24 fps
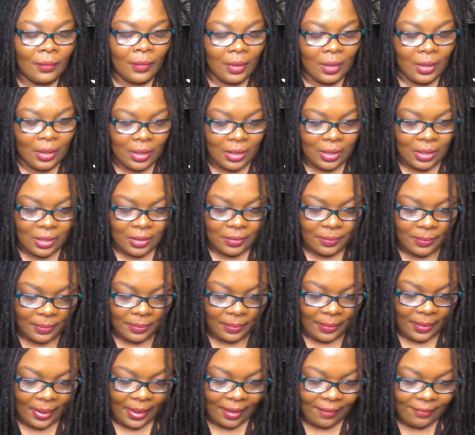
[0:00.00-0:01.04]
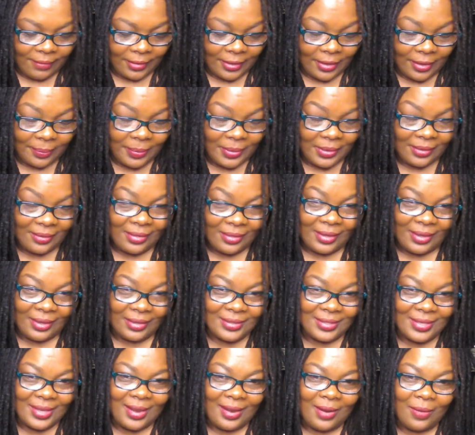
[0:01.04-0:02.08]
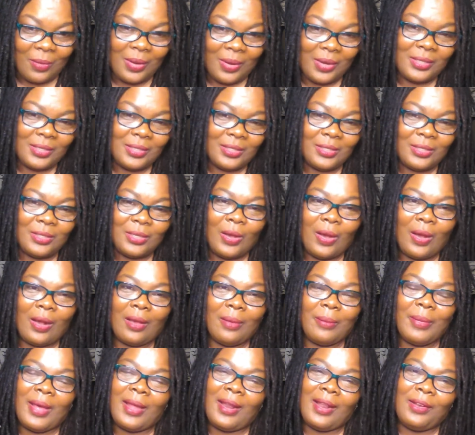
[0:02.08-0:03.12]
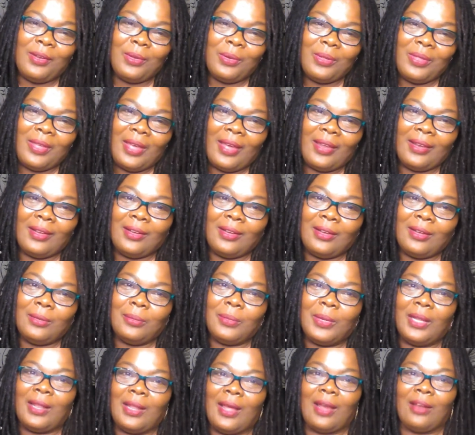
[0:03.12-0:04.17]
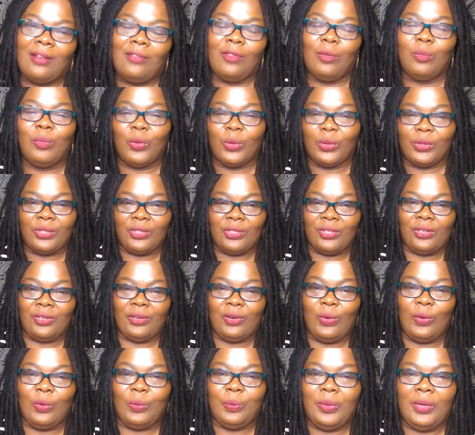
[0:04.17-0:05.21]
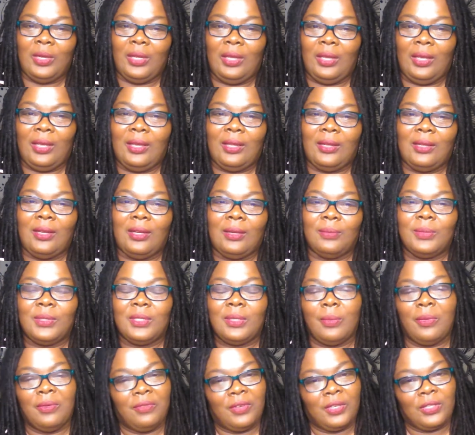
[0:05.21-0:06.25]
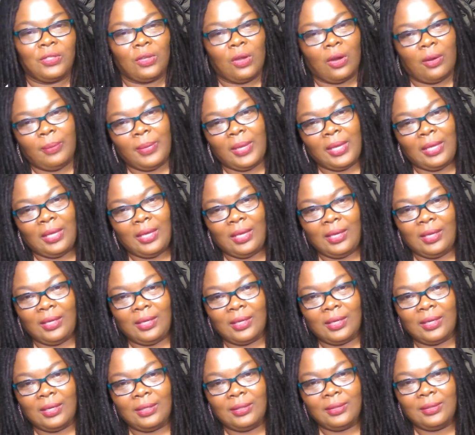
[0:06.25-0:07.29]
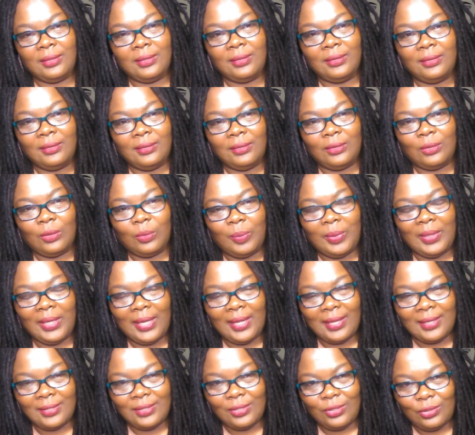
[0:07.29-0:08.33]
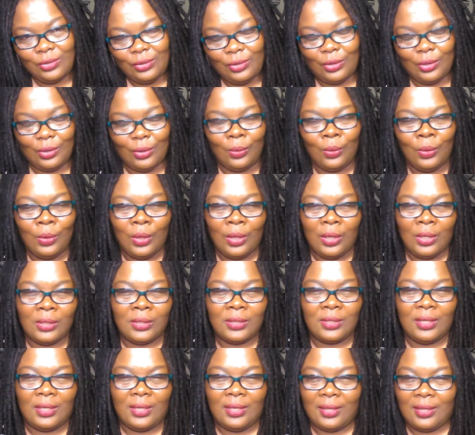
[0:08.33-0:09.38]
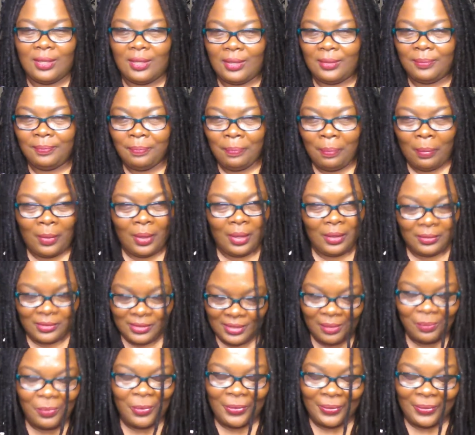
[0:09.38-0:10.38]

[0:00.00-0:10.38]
Have a couple of things that I wanted to talk about. I know that a lot of the borders are opening, and some of us are making plans to go to either somewhere on